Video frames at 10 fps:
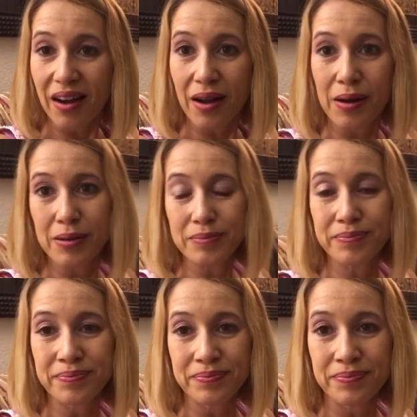I
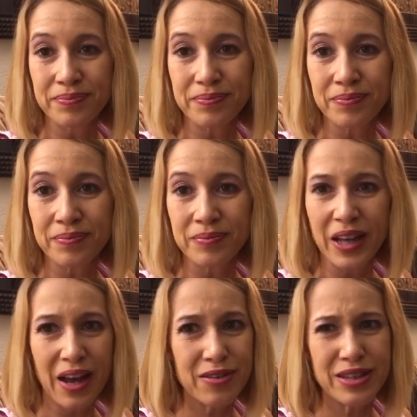
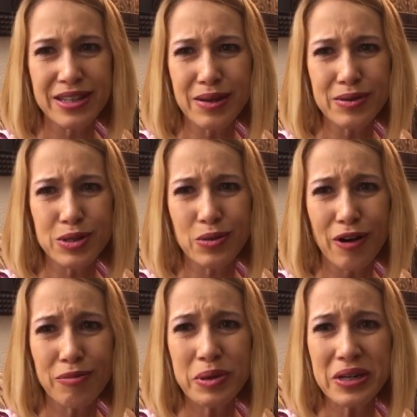don't think that was
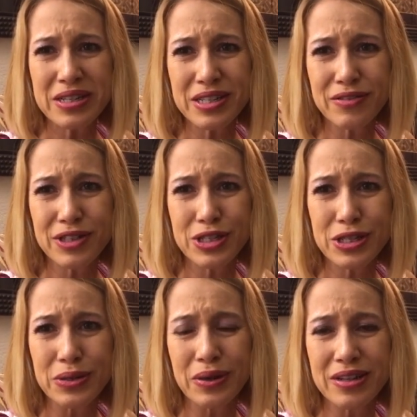12 points of
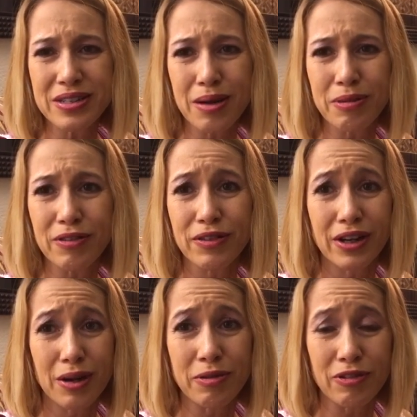stew on top of
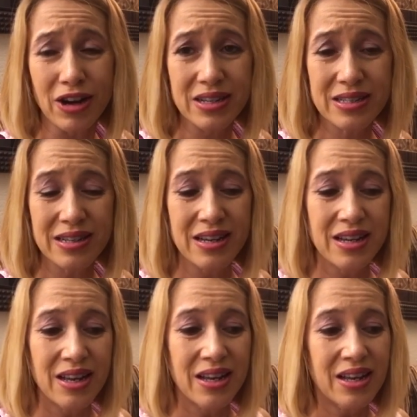a cup of rice.
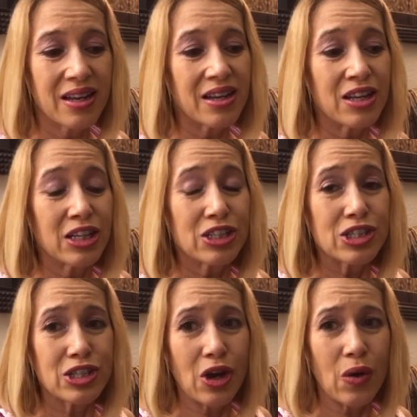
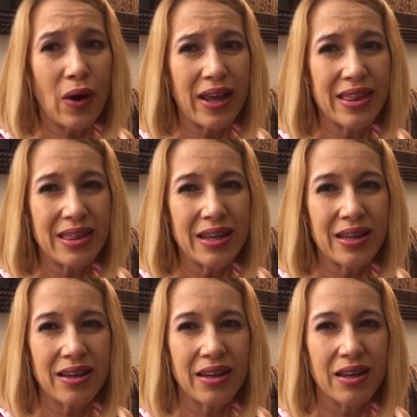So I
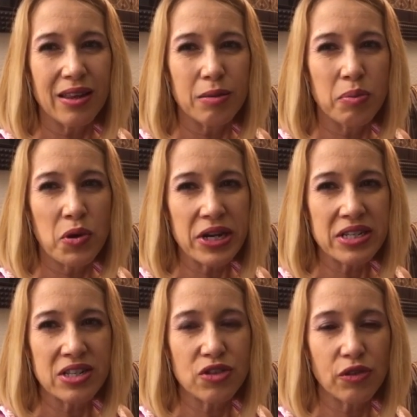think the
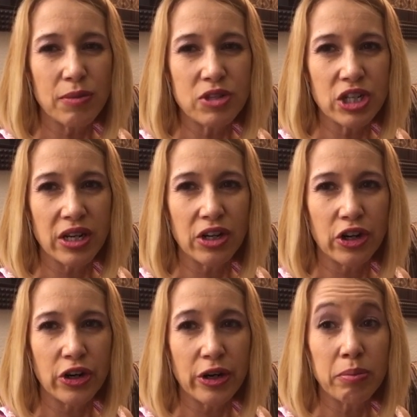pointage from chicken
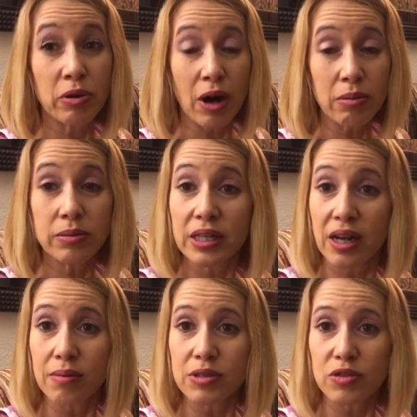curry probably
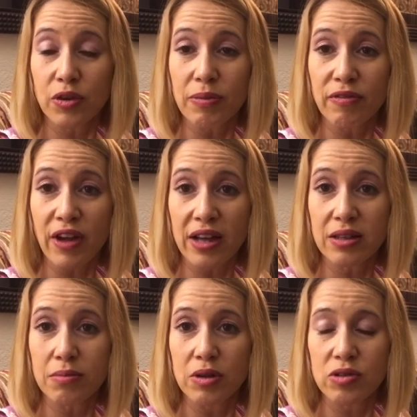comes from the fact
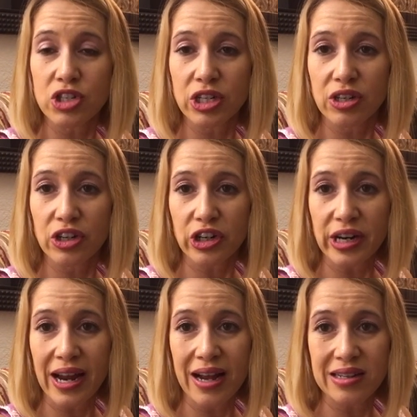that most chicken
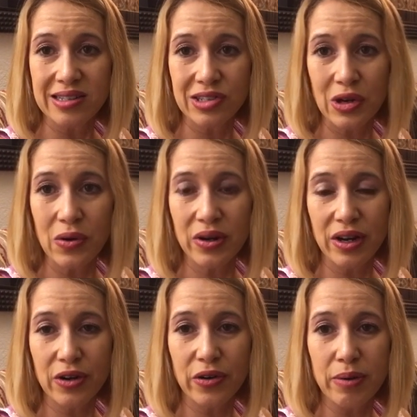curry has
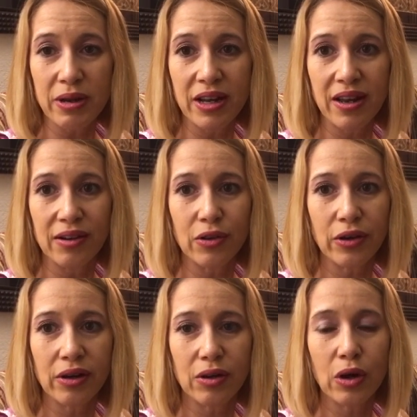coconut cream in it, and
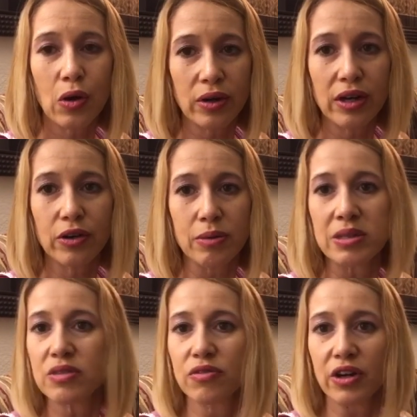coconut cream
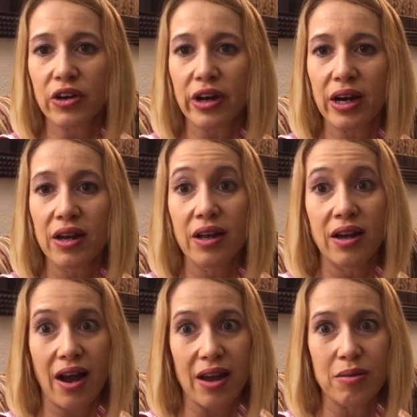is very
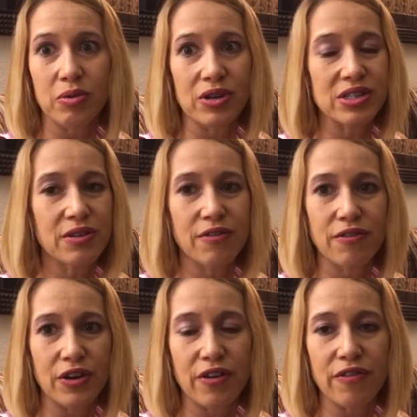high in points,
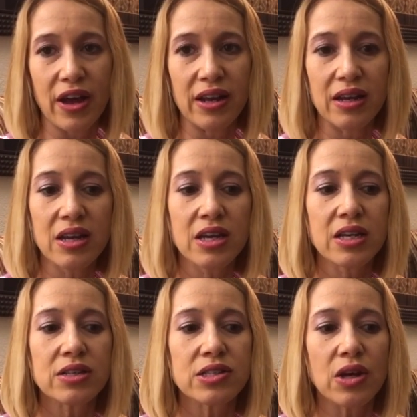very fatty.
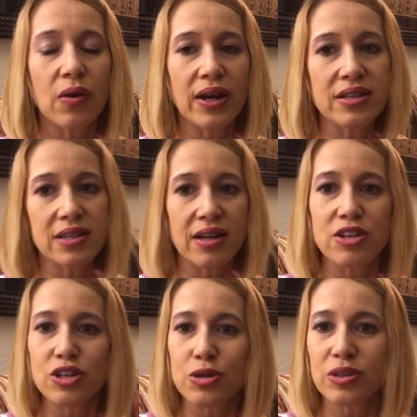So I
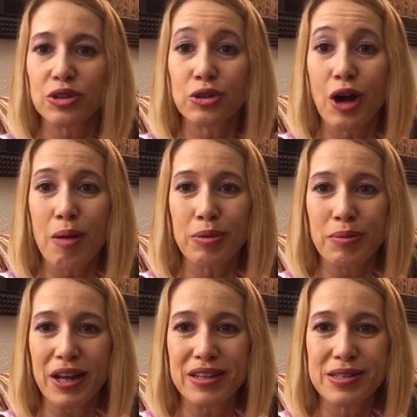decided to do a little
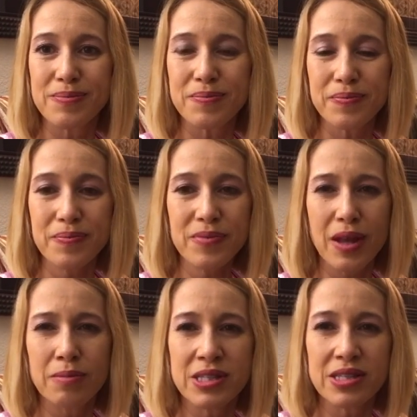compromise. I'm